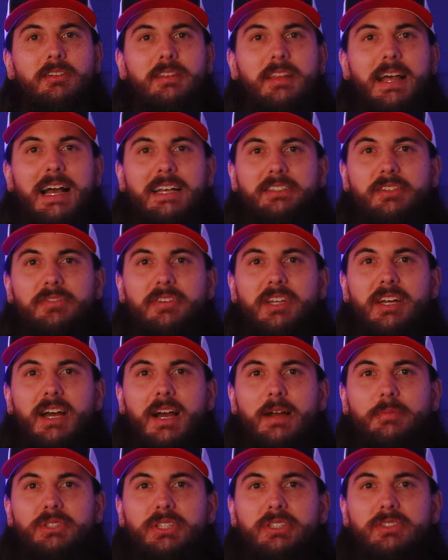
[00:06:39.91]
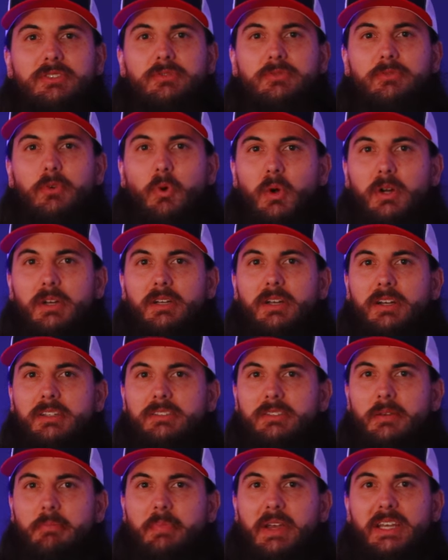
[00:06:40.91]
lots of good options for
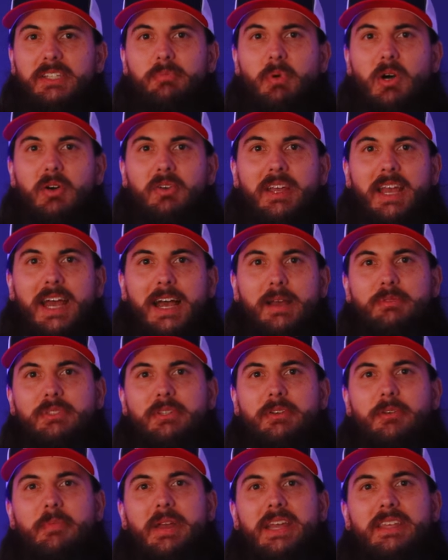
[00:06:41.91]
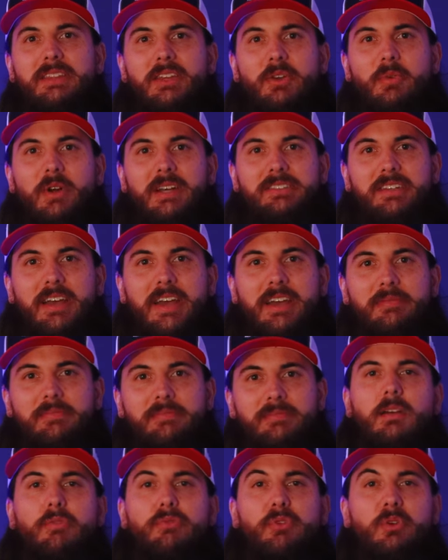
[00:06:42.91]
custom baseball caps that are made in the USA.
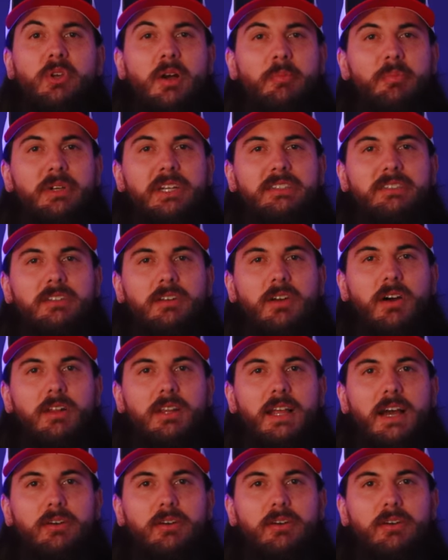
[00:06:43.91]
A few companies to call